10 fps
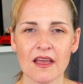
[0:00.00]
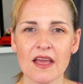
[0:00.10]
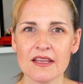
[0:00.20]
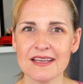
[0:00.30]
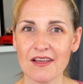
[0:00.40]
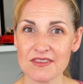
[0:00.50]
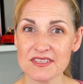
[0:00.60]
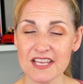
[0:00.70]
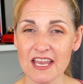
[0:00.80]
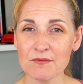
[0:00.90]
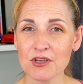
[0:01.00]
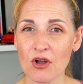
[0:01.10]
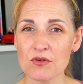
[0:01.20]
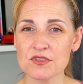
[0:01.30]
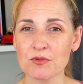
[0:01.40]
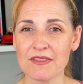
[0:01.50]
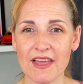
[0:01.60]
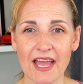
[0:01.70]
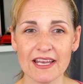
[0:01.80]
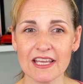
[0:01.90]
Now, the same goes with
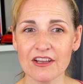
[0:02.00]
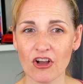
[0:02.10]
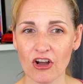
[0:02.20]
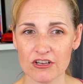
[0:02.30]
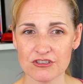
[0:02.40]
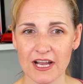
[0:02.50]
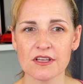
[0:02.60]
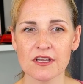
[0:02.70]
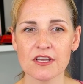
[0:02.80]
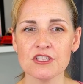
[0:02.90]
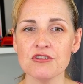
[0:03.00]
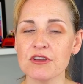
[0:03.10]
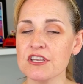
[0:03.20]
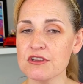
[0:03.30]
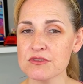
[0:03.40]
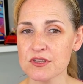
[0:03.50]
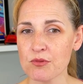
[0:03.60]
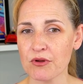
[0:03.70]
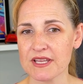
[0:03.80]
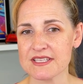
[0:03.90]
any contract. You can use the
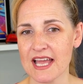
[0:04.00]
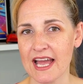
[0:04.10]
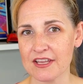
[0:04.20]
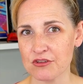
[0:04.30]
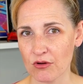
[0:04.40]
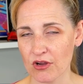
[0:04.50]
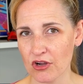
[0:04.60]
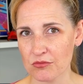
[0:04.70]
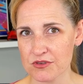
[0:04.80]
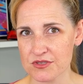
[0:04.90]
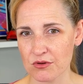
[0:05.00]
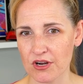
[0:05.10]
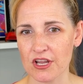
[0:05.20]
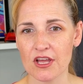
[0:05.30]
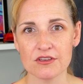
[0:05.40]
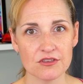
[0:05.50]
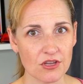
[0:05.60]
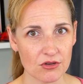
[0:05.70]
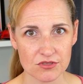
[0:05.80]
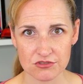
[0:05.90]
points at your home resort,
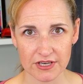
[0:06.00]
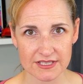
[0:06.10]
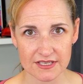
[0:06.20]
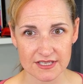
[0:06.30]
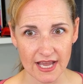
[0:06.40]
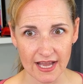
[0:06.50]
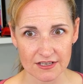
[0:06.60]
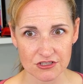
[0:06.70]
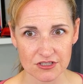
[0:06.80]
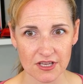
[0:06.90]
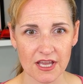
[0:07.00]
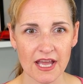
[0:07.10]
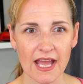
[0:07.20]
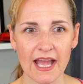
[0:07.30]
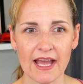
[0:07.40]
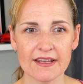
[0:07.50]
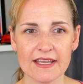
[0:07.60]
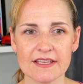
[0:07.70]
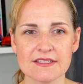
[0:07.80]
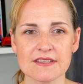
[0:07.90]
no strings attached, and
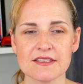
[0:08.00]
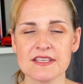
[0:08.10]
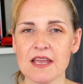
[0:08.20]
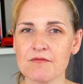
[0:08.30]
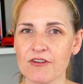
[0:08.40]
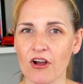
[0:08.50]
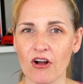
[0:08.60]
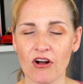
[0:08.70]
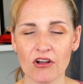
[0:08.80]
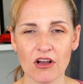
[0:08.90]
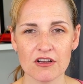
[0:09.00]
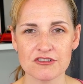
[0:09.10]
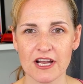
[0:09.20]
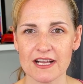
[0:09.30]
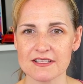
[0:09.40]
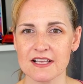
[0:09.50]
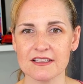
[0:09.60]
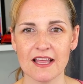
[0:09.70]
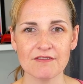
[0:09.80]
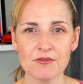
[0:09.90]
it's the same for all contracts.
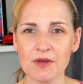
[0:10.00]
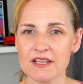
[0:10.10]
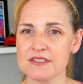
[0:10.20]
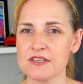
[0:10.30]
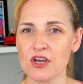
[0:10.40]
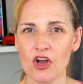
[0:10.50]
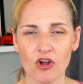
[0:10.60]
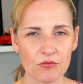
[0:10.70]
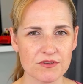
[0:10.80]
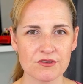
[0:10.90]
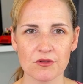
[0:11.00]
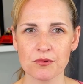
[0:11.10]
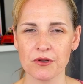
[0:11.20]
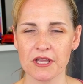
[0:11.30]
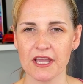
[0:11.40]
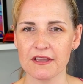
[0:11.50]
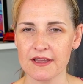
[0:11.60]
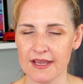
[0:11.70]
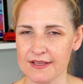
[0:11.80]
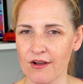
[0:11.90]
11 months, home resort booking,
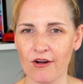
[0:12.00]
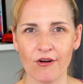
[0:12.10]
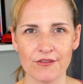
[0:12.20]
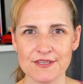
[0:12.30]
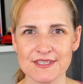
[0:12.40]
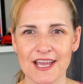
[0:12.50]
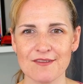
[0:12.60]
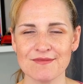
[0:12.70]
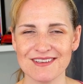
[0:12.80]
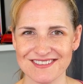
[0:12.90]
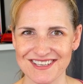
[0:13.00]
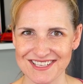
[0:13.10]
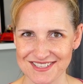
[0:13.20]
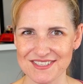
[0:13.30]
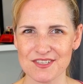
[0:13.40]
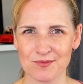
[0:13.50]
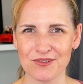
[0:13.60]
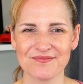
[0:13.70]
all the same, nice and simple.